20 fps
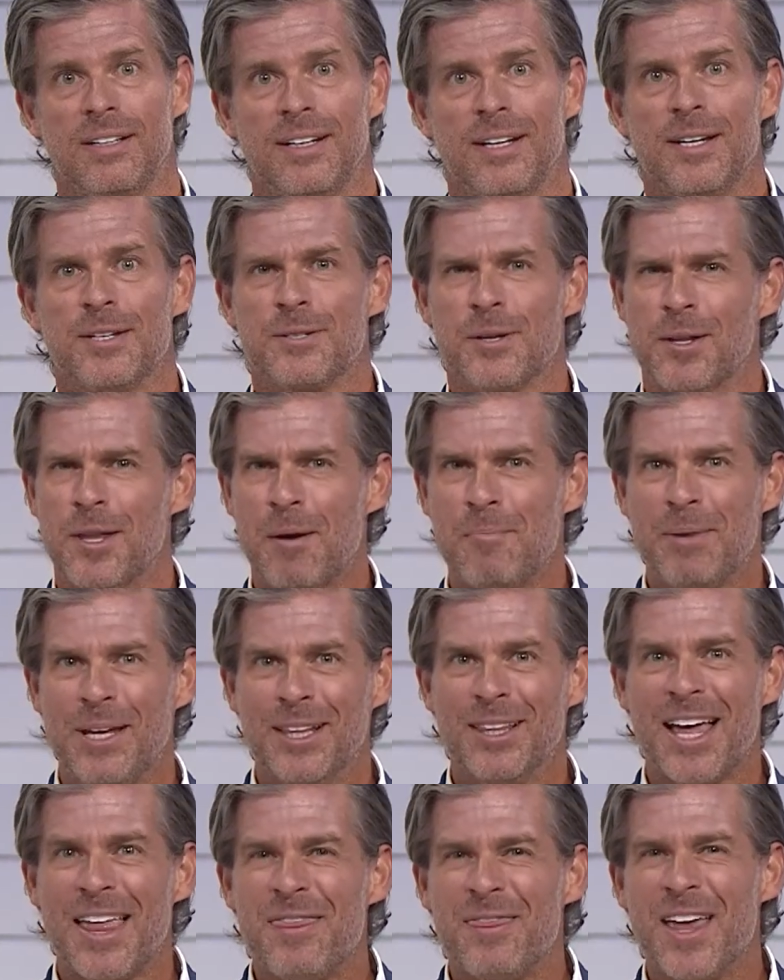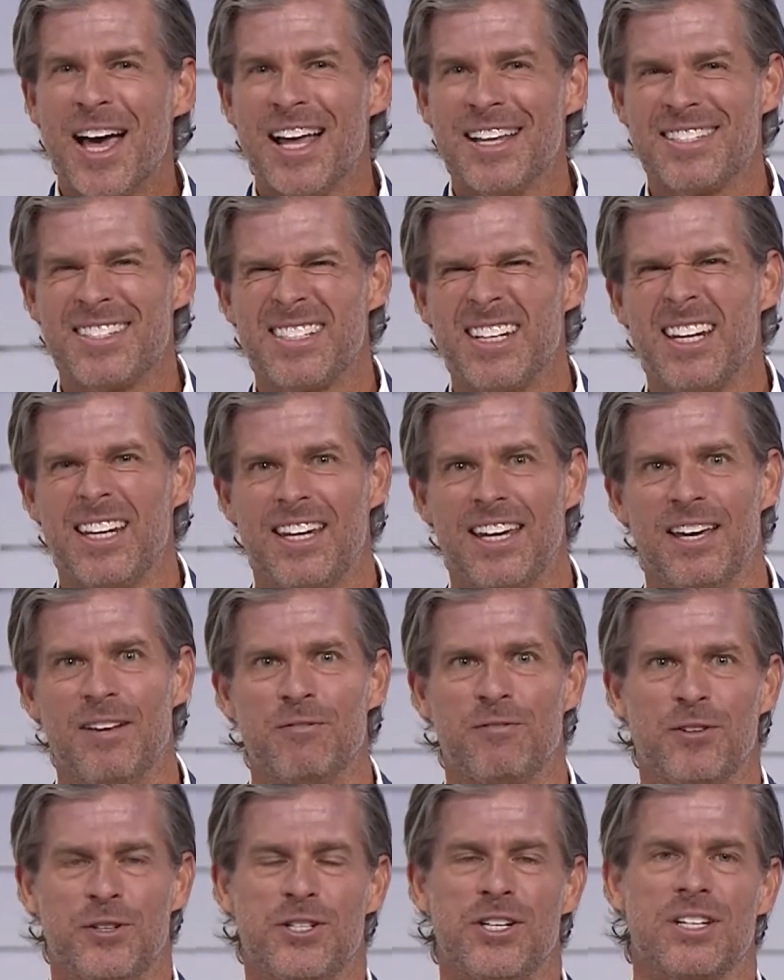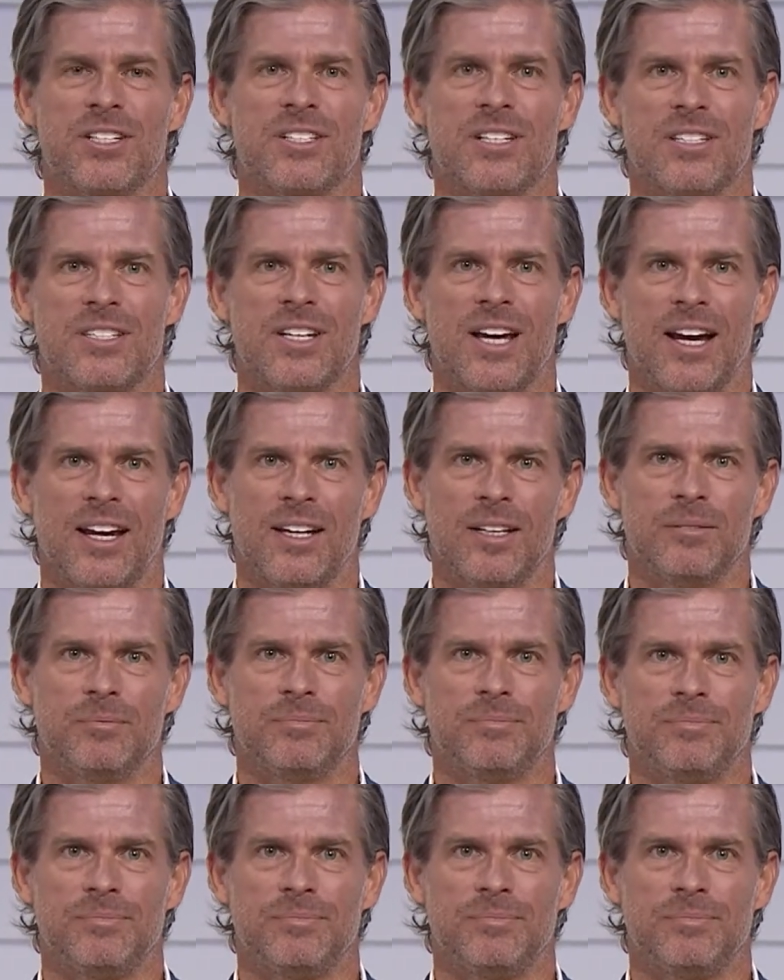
So let that sink in for just a second.